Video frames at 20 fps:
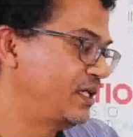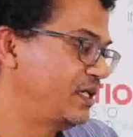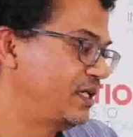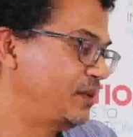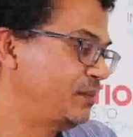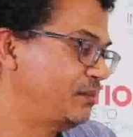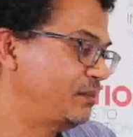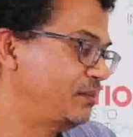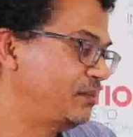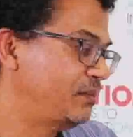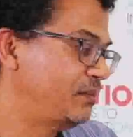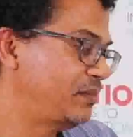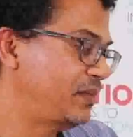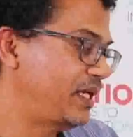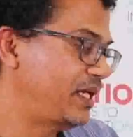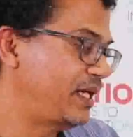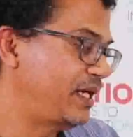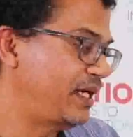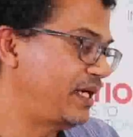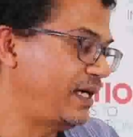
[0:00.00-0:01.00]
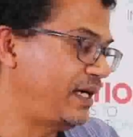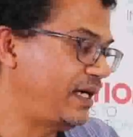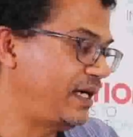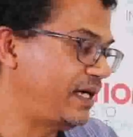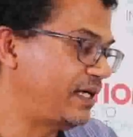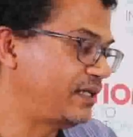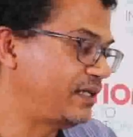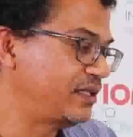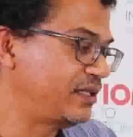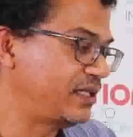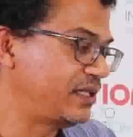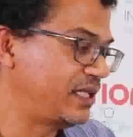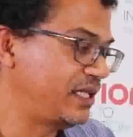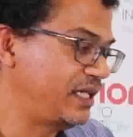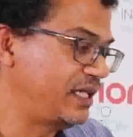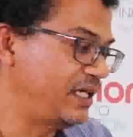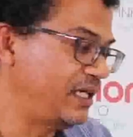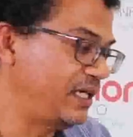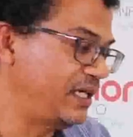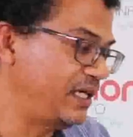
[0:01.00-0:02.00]
and
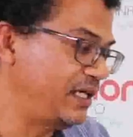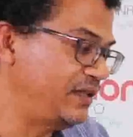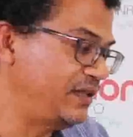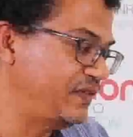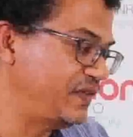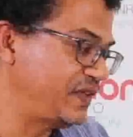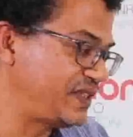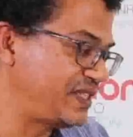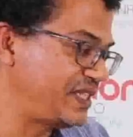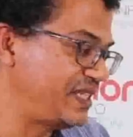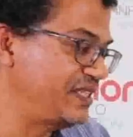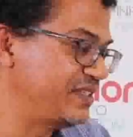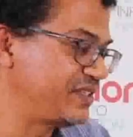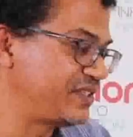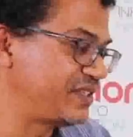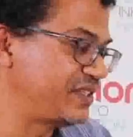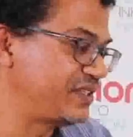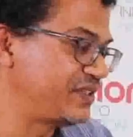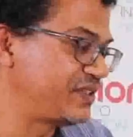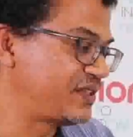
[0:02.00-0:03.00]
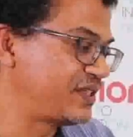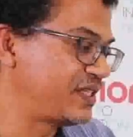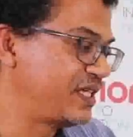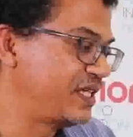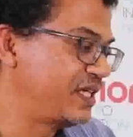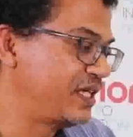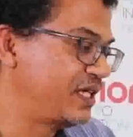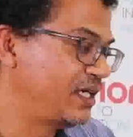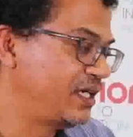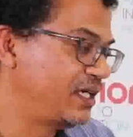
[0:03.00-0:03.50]
in this instance